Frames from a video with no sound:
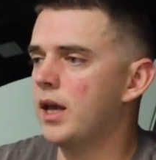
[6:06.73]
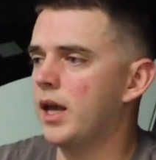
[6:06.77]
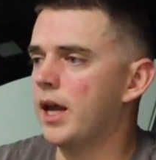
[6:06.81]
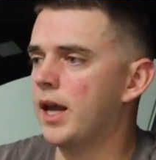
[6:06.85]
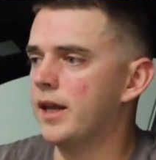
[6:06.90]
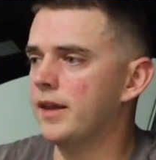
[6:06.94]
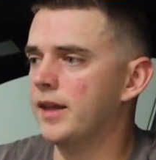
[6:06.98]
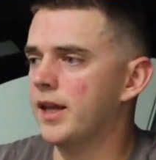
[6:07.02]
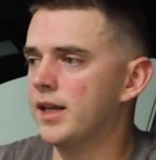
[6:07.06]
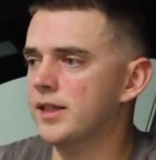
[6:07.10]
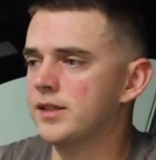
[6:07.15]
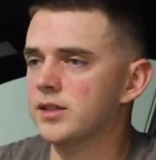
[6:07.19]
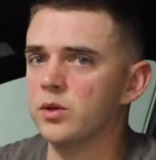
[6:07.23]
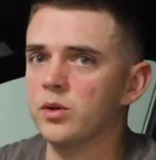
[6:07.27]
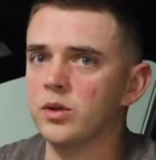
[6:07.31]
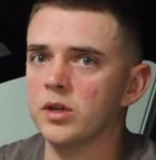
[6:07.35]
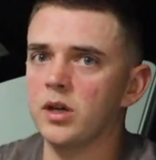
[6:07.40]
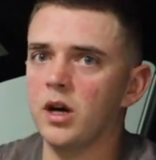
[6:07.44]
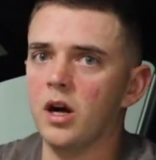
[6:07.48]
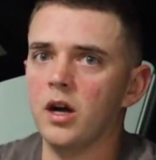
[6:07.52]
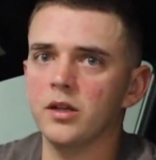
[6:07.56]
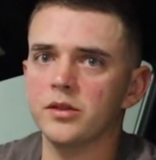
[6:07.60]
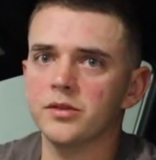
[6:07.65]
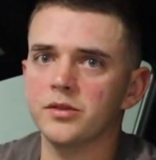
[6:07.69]
and that's
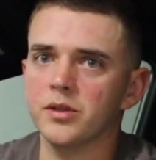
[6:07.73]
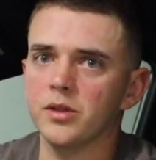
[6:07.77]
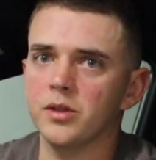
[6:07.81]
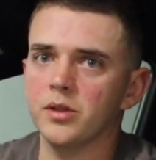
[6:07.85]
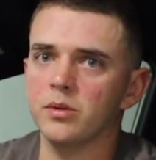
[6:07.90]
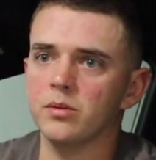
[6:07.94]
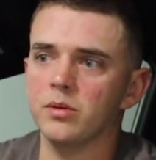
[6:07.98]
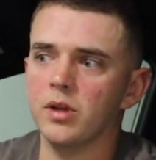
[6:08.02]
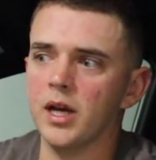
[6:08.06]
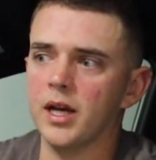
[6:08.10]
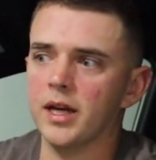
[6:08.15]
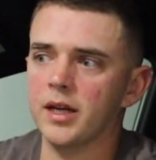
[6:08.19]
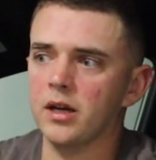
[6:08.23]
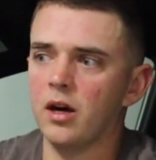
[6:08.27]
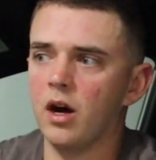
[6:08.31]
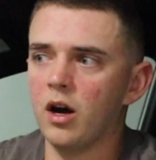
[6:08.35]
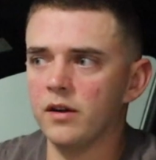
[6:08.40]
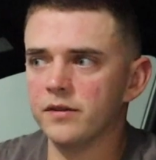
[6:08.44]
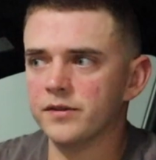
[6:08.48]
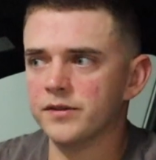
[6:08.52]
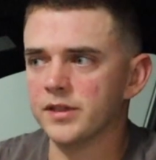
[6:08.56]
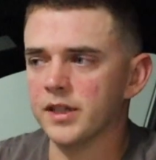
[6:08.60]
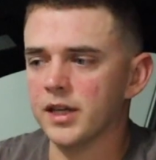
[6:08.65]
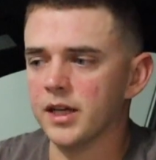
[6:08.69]
gonna also like
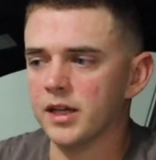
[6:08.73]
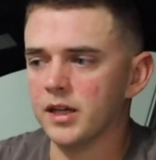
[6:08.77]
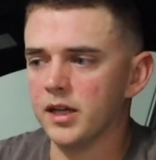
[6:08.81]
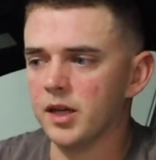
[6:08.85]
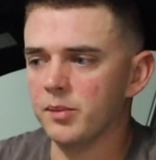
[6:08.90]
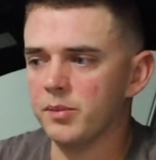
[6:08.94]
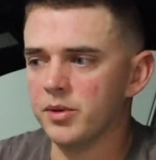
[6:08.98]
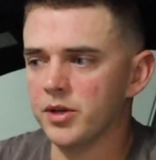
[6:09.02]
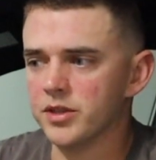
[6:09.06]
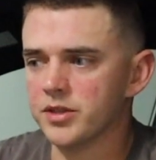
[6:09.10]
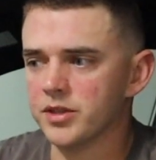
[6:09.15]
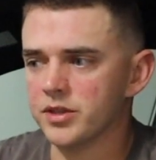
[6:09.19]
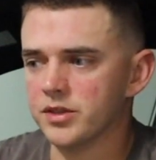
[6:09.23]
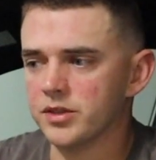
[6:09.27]
offset a bunch